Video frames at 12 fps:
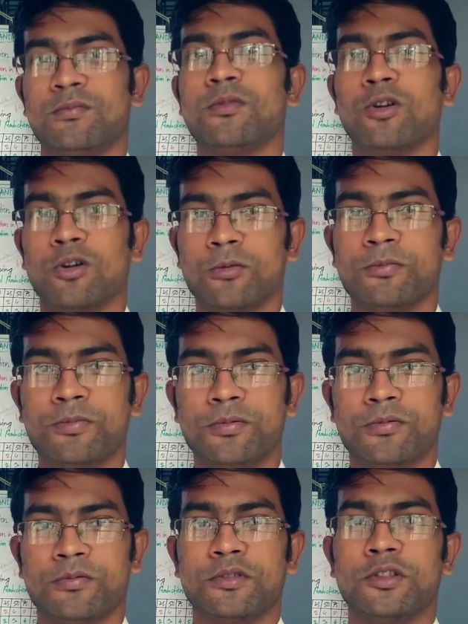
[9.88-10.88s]

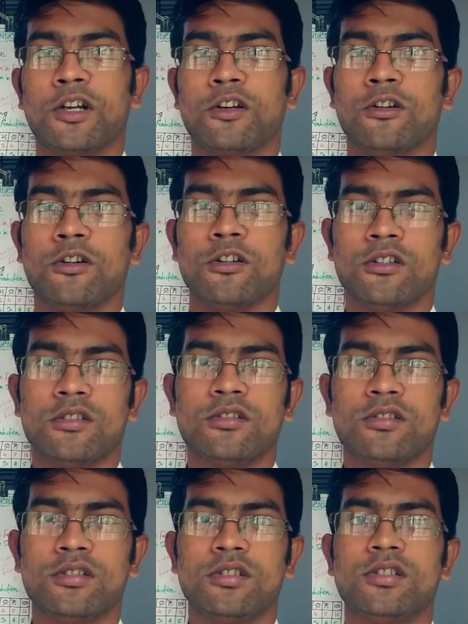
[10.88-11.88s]
Hope you are all
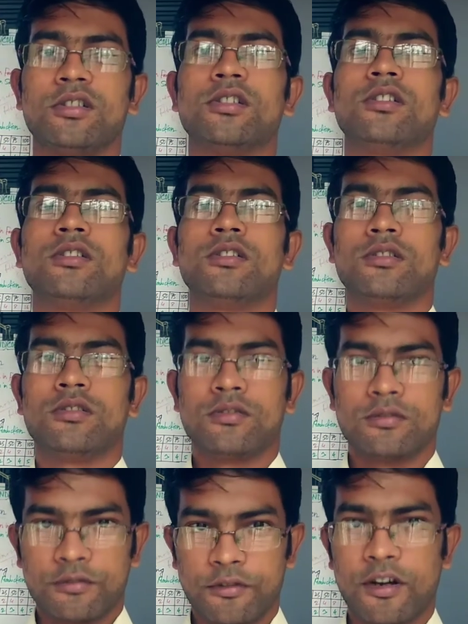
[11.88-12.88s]

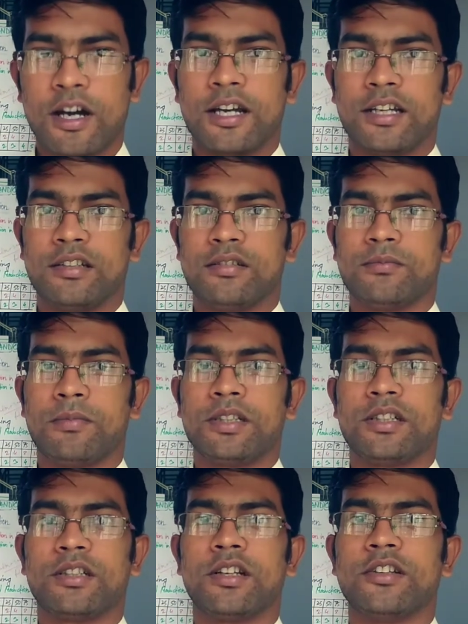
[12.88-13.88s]
fine by
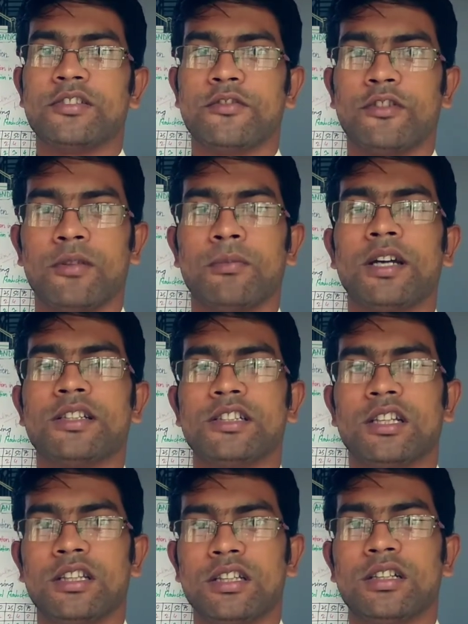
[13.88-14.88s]
the grace of Almighty
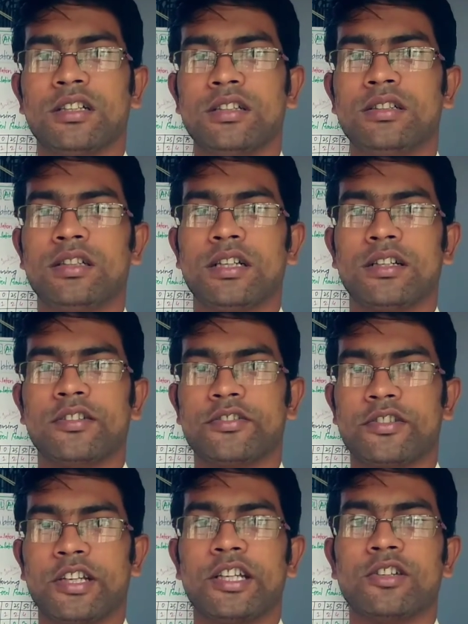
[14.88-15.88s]
Allah and
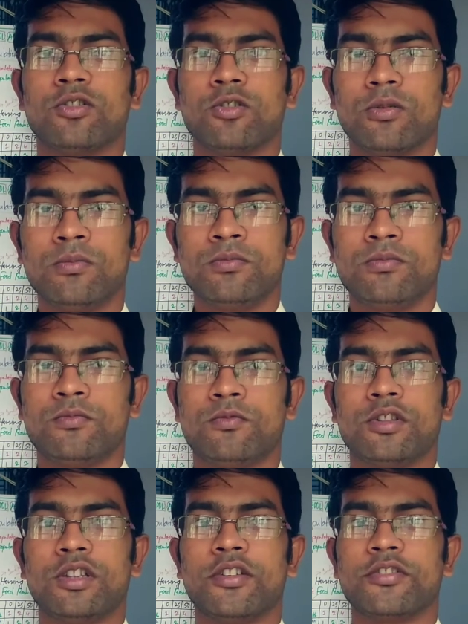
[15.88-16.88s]
staying home
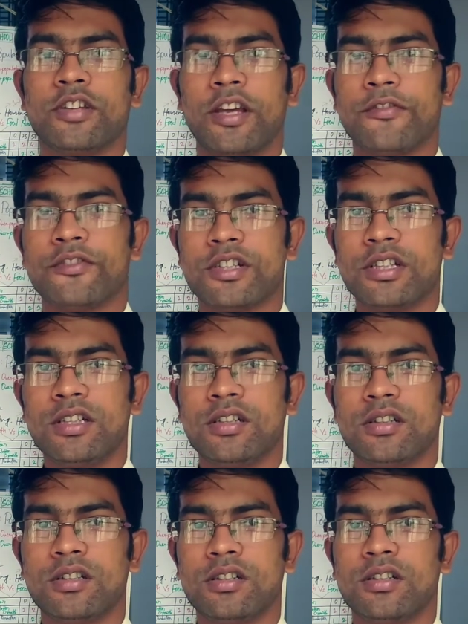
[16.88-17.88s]
with the
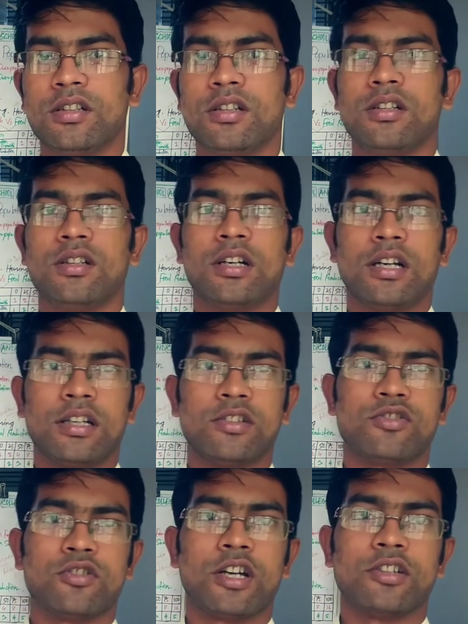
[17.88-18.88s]
safety and
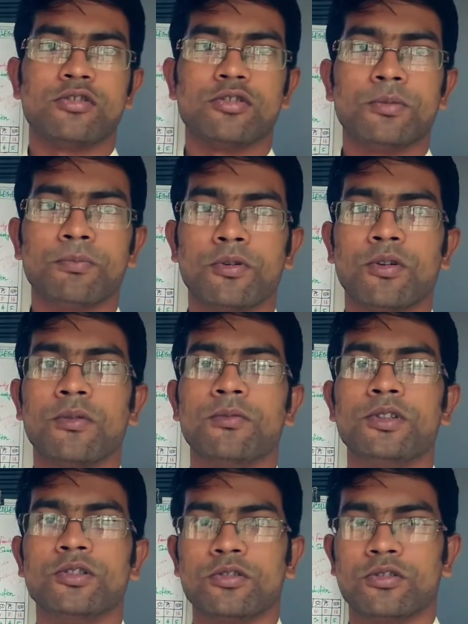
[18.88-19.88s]
try to improve
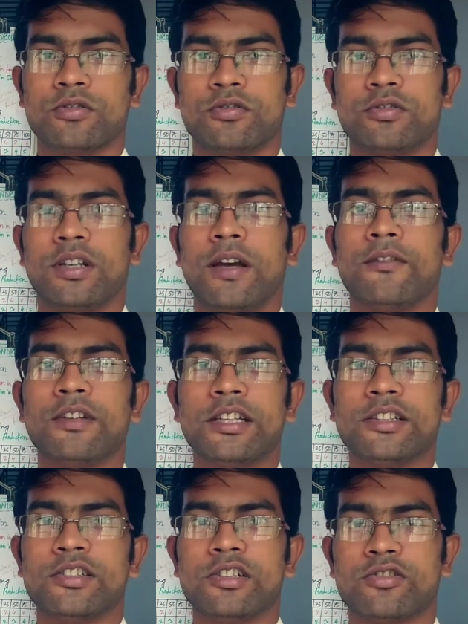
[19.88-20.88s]
your
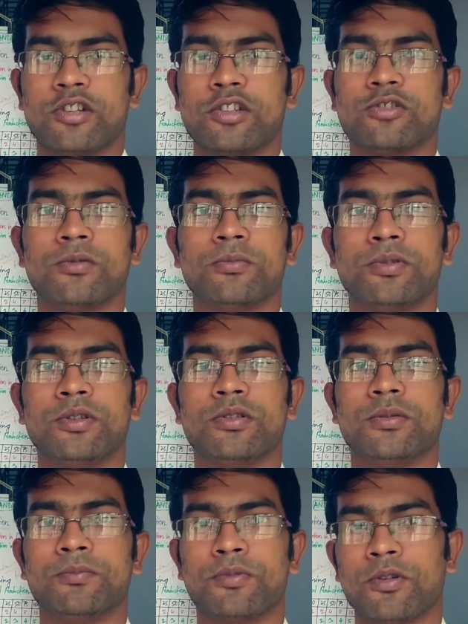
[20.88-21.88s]
ability, try to
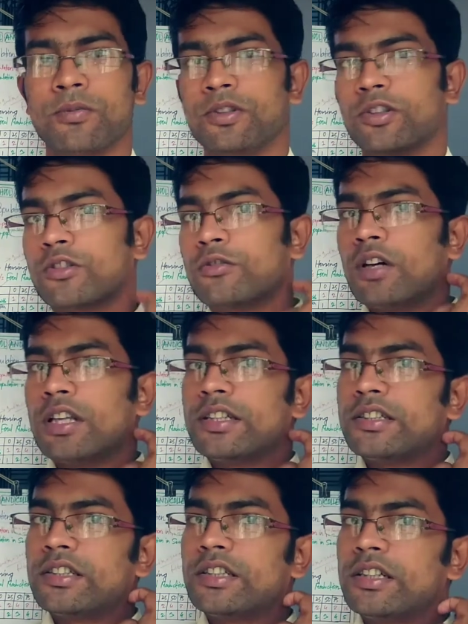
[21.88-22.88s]
improve your
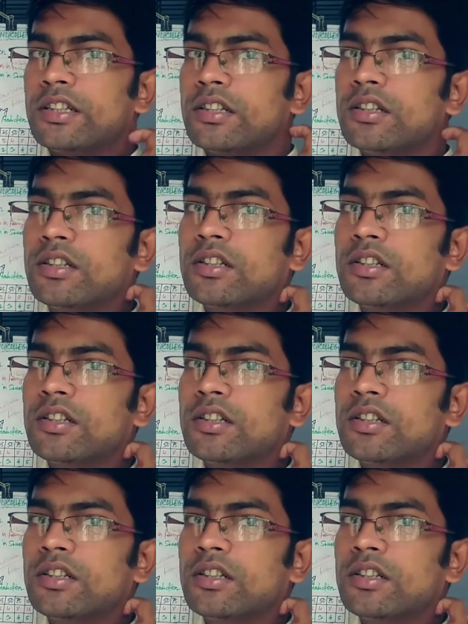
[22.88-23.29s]
quality